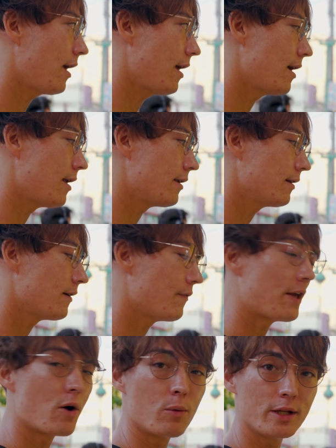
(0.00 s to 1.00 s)
and
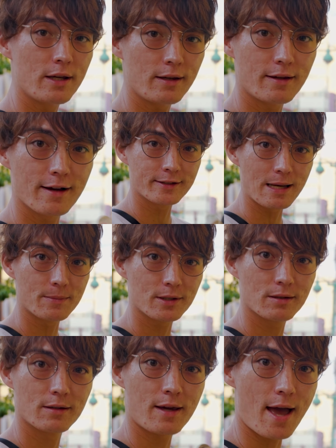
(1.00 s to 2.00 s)
they only accept
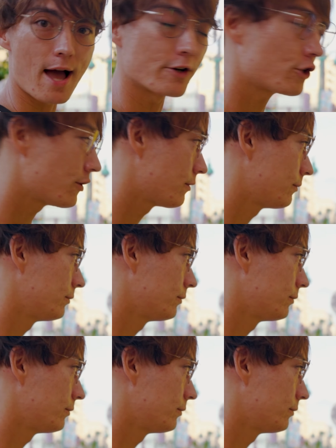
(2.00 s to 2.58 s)
cash.